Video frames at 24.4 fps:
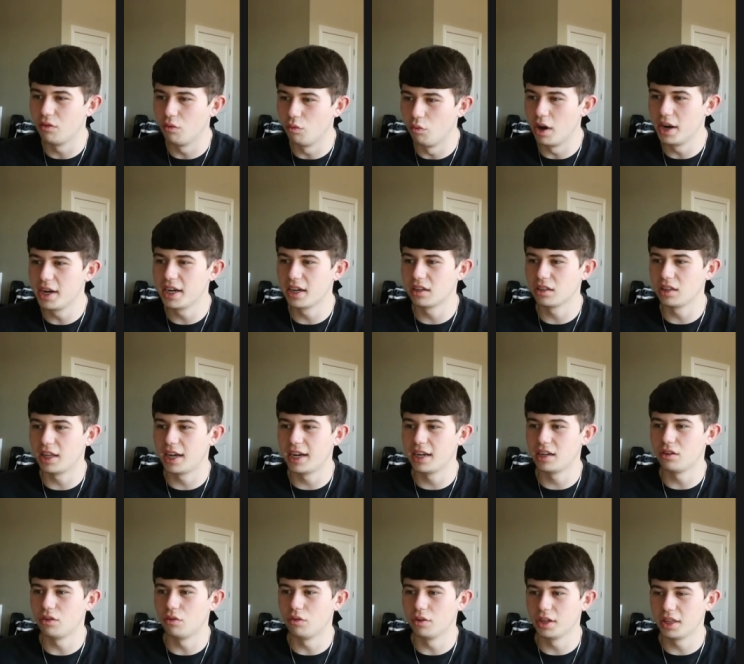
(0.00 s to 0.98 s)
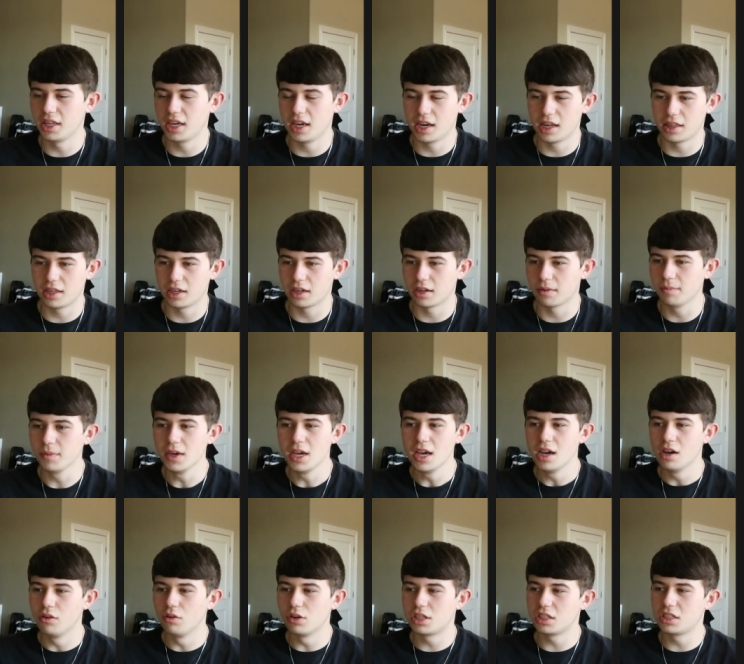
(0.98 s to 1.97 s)
one airline or the other,
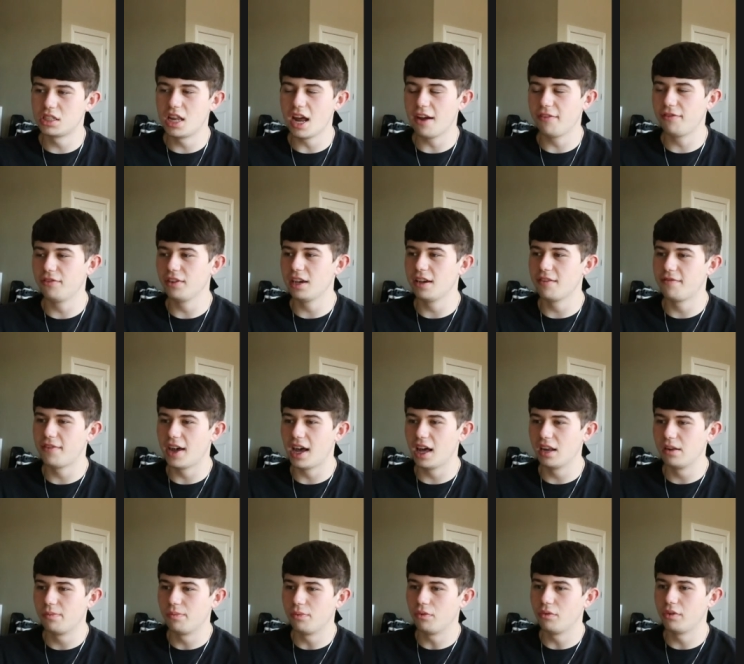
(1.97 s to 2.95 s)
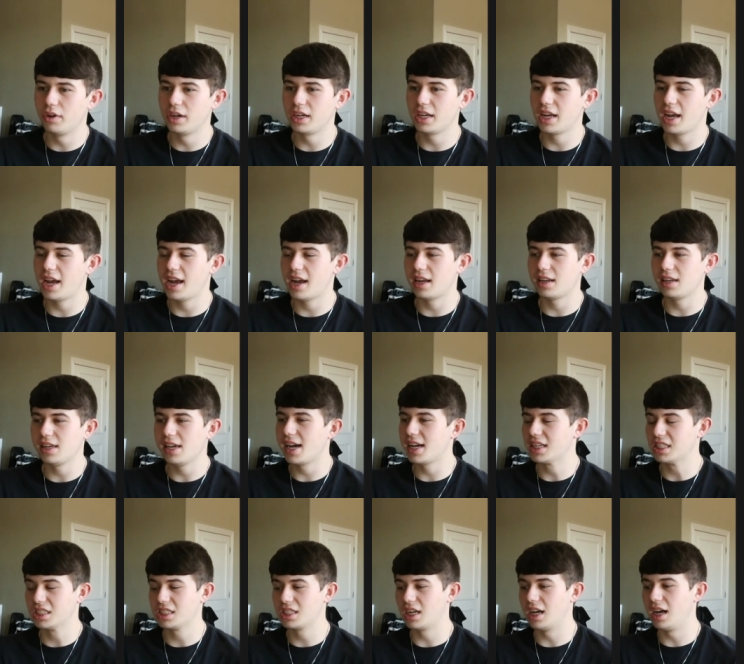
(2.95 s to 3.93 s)
which is definitely a valid point. And
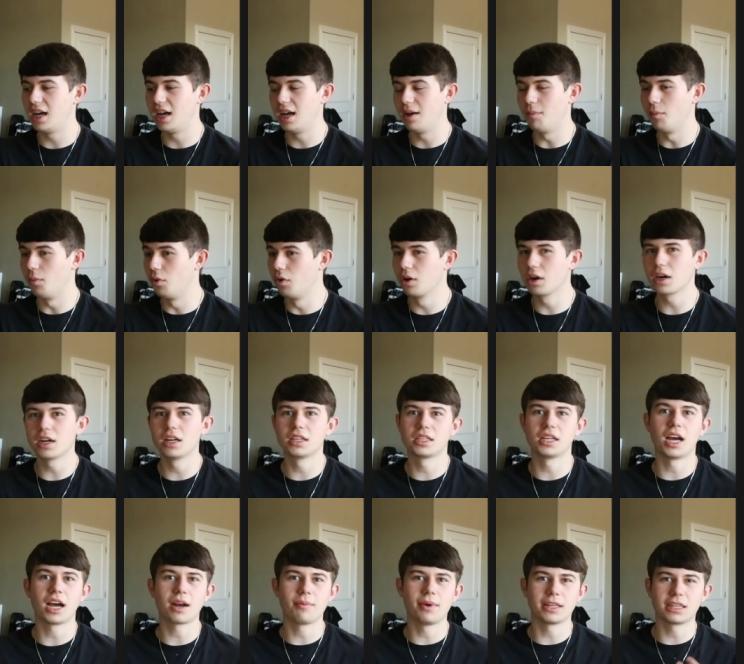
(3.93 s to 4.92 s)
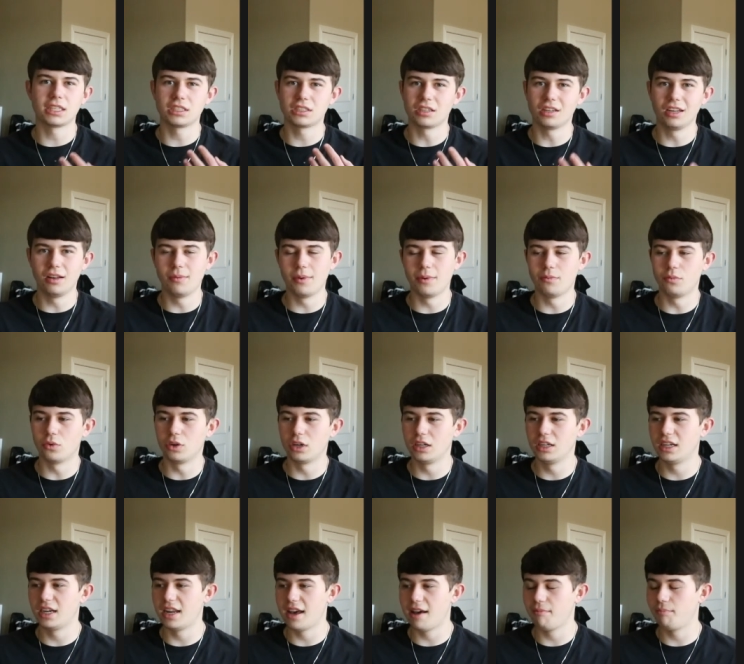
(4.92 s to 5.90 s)
yes, we're going to talk about this a little bit more
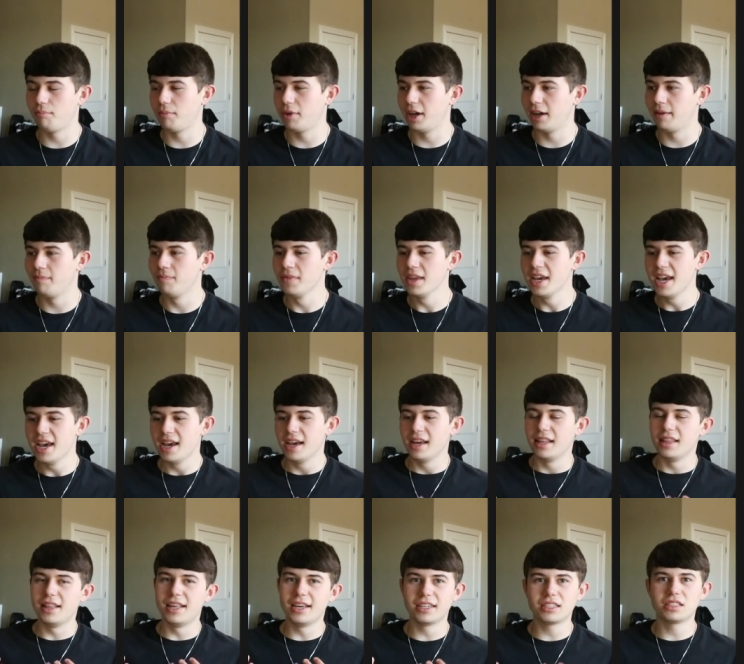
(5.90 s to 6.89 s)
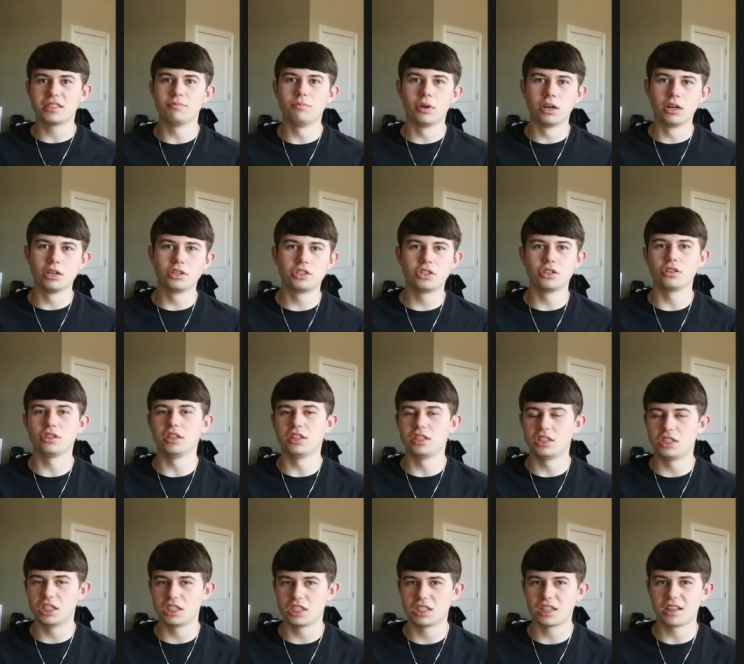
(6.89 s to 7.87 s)
in depth, but this merger
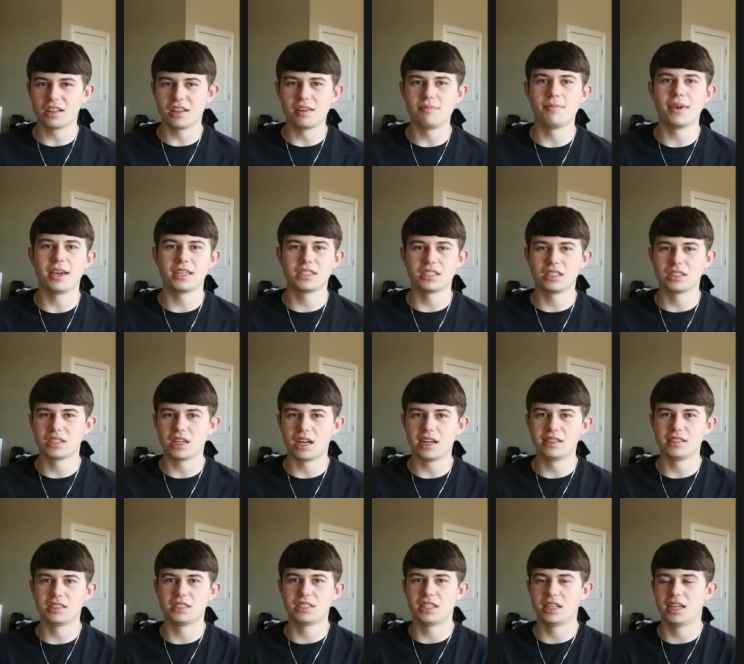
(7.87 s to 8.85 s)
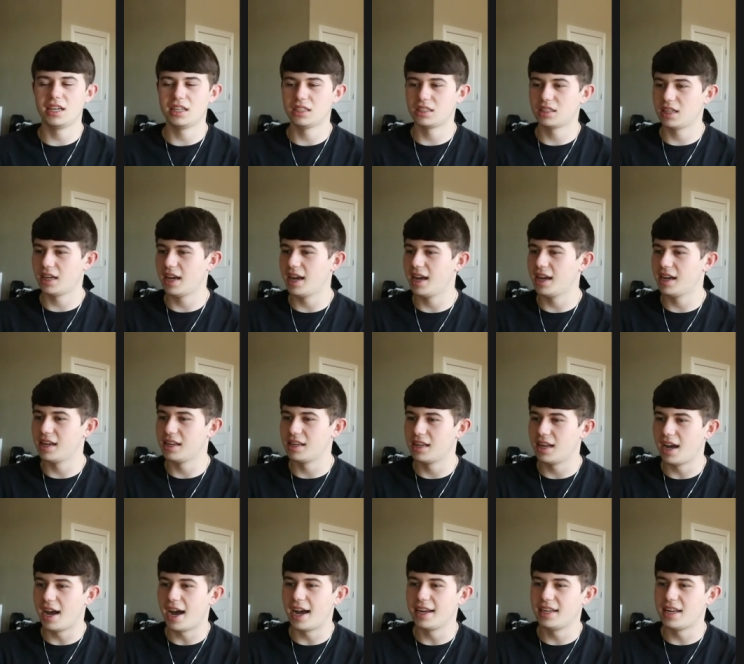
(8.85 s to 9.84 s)
logistically makes a ton of sense,
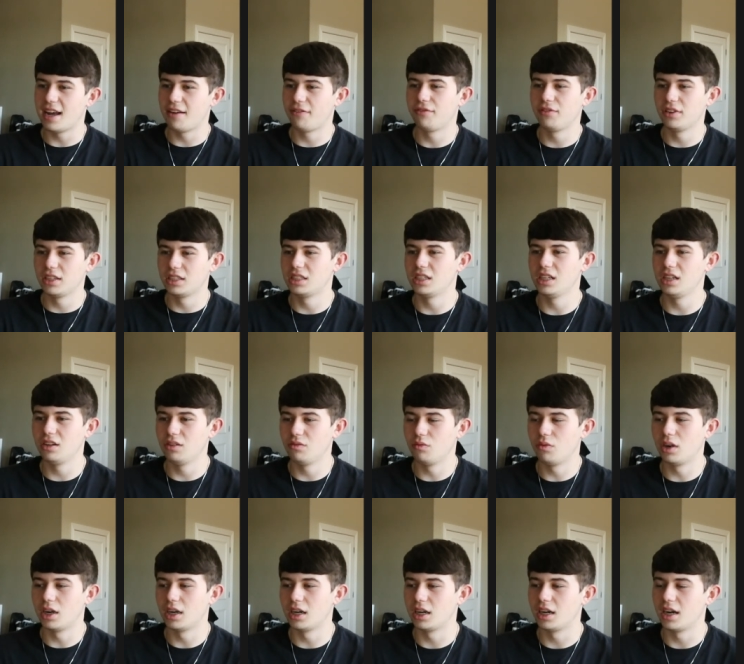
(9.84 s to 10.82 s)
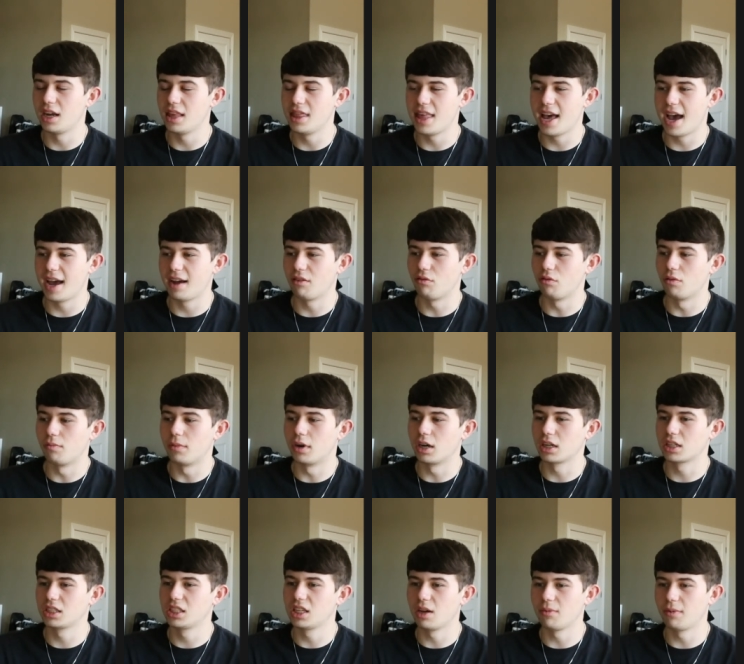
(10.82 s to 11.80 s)
and I definitely see where that
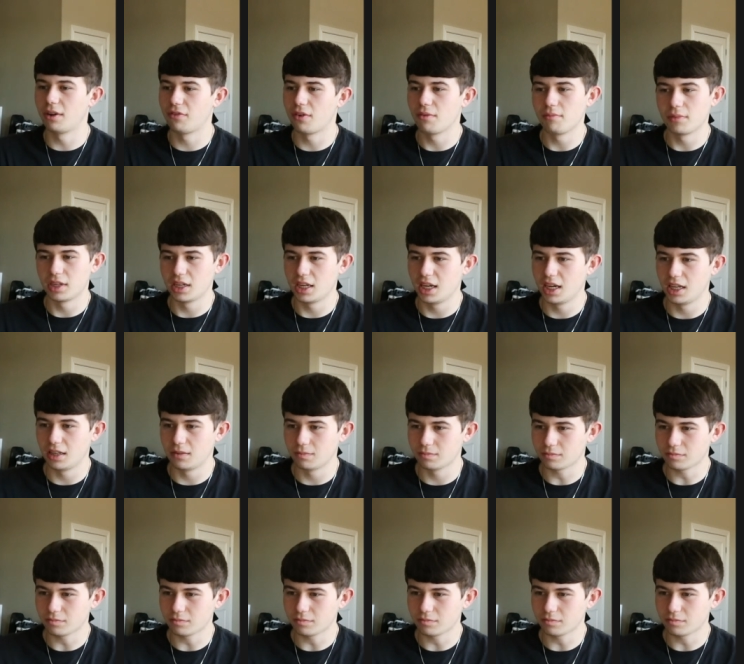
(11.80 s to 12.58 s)
remark's coming from indeed.